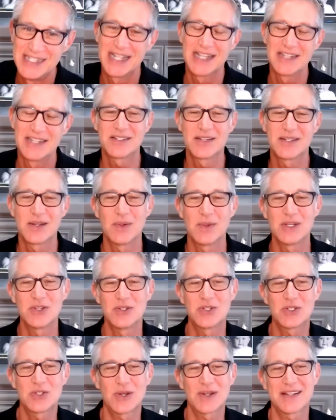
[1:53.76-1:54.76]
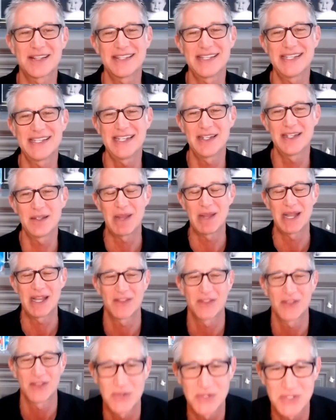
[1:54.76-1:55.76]
And so when you start thinking
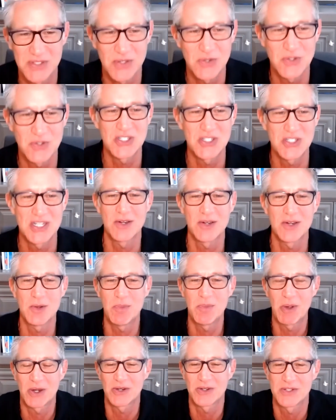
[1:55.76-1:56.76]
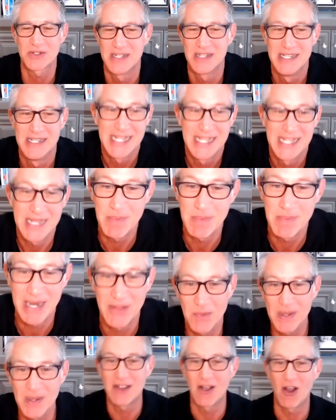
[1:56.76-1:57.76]
about those channel partners, and by
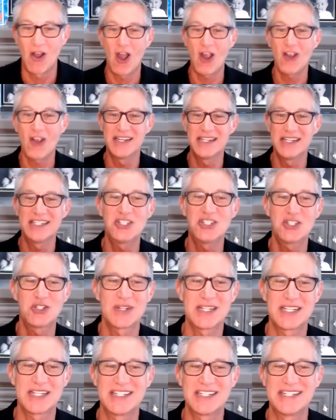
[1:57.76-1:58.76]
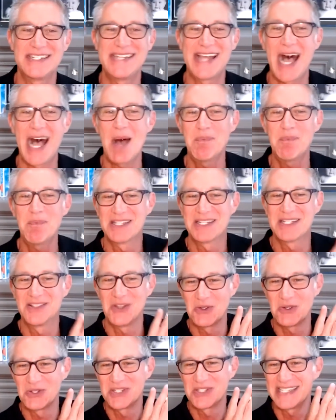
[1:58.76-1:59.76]
the way, our industry adopted
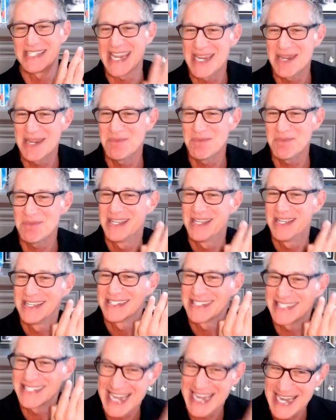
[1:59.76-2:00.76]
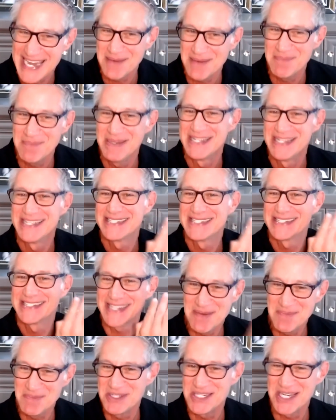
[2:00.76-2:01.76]
those same
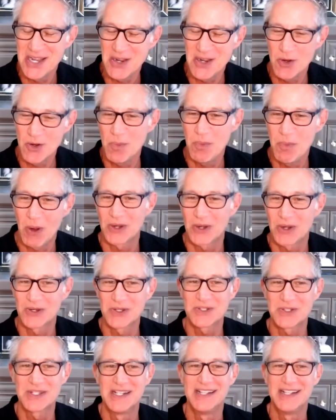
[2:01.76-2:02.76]
channel partners